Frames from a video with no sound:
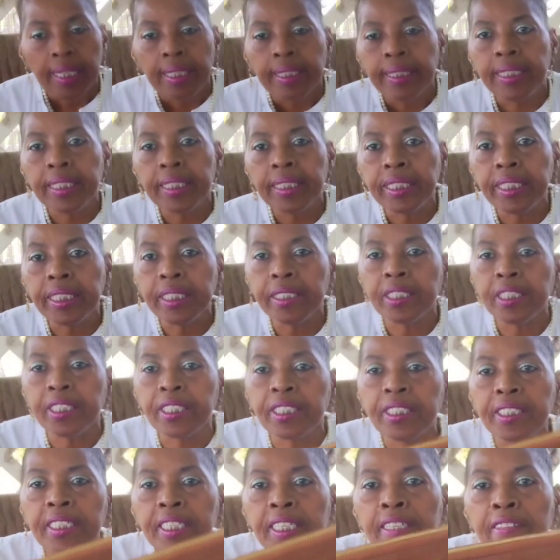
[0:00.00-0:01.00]
this is the
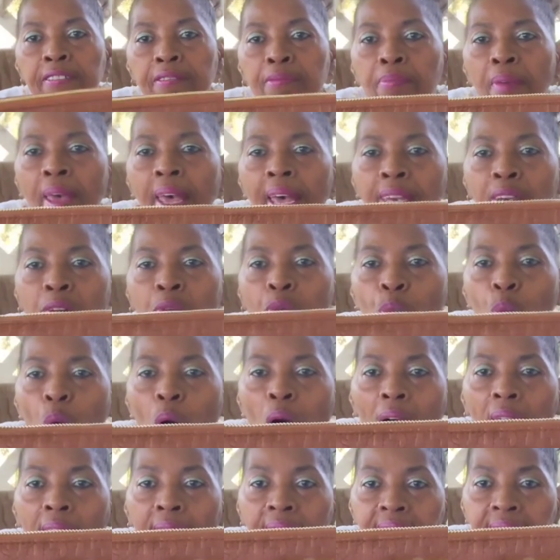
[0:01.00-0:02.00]
Steve Madden
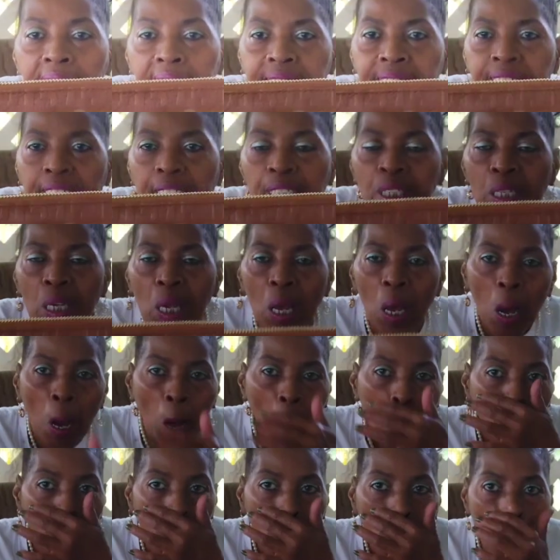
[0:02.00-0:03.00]
wallet
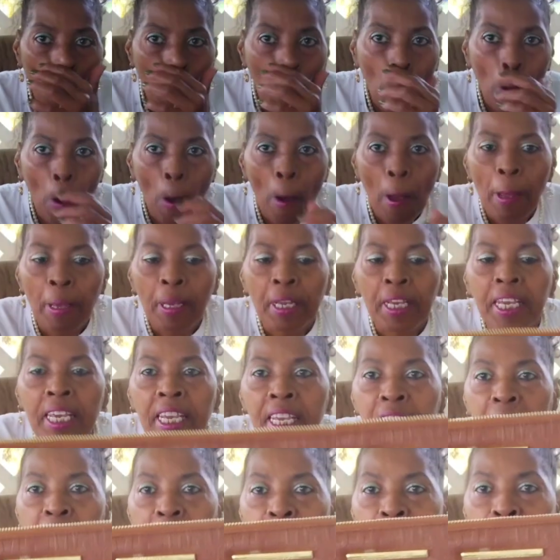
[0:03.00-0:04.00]
um,
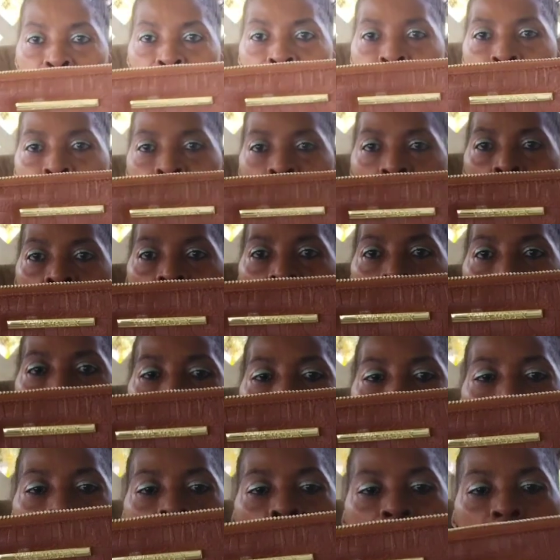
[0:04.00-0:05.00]
here.
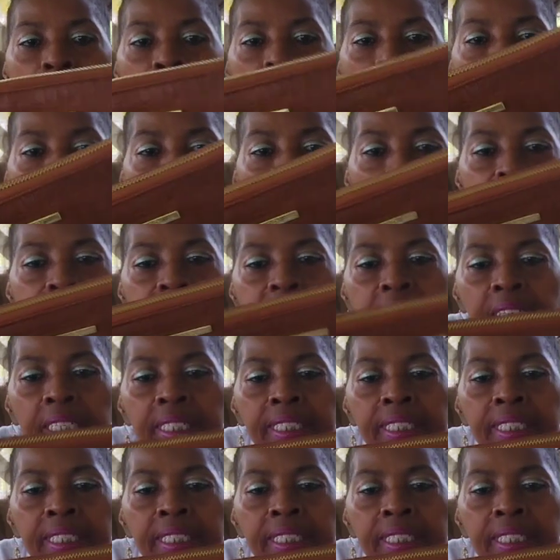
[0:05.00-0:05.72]
Uh, this is a